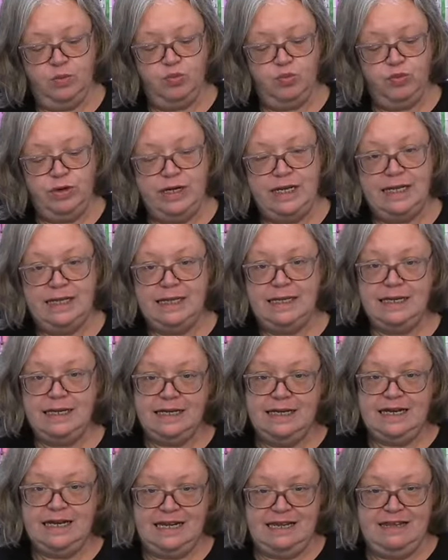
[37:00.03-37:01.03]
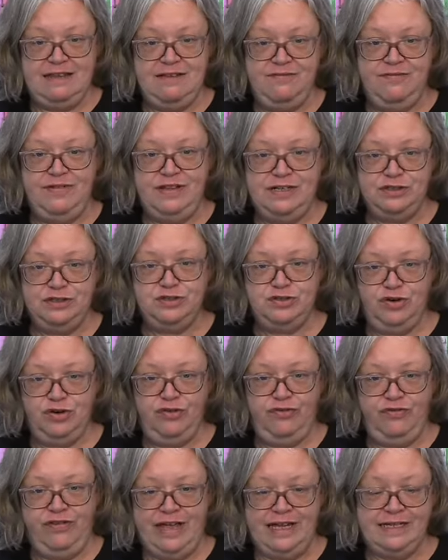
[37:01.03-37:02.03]
a really good even
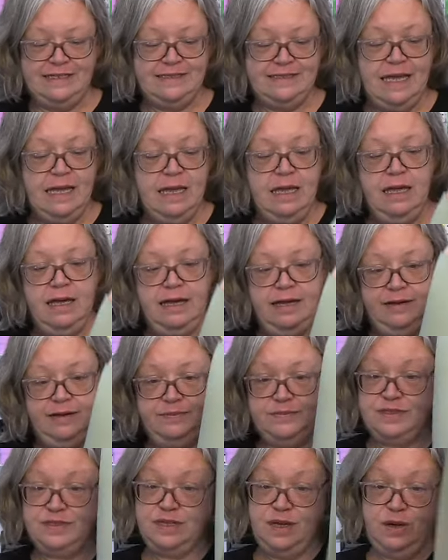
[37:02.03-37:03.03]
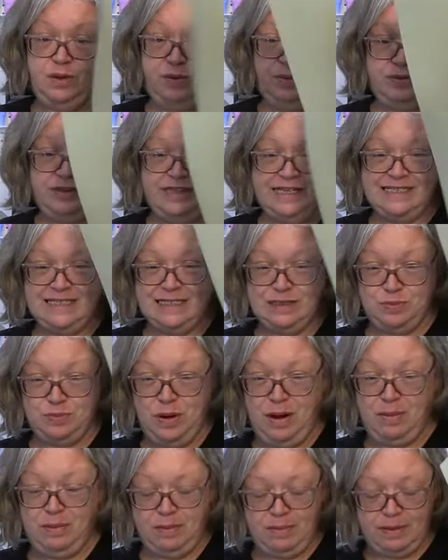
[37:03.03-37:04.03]
surface. So this is
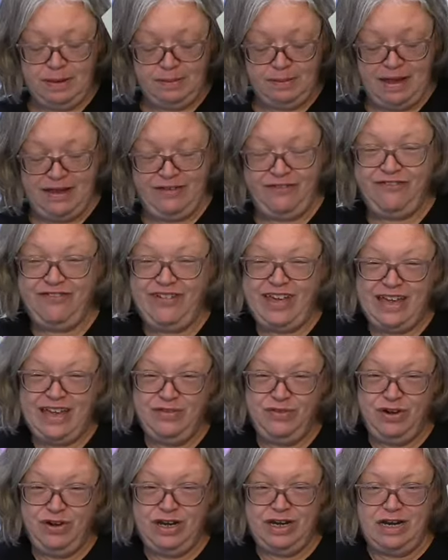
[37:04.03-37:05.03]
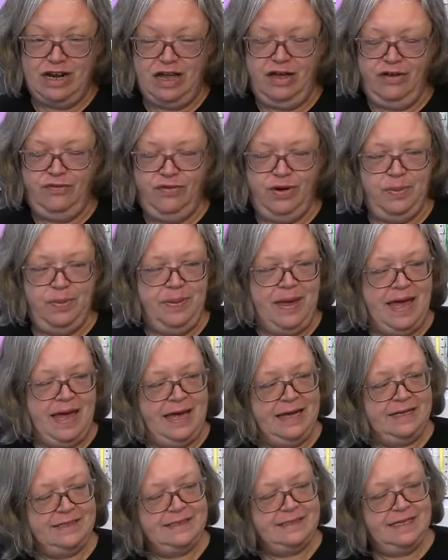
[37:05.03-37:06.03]
probably my favorite of our
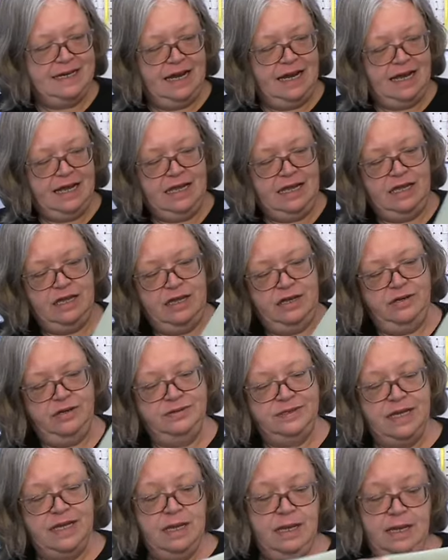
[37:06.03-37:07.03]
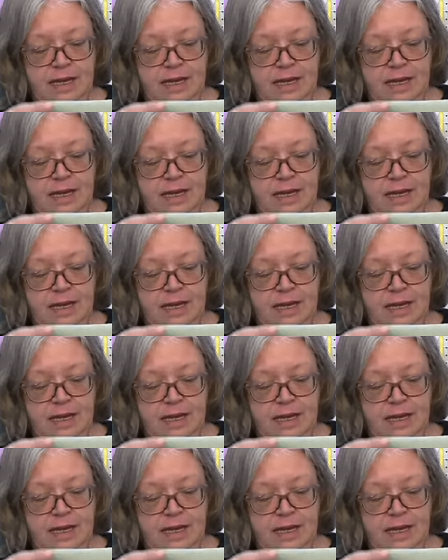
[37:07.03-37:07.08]
pads that I use.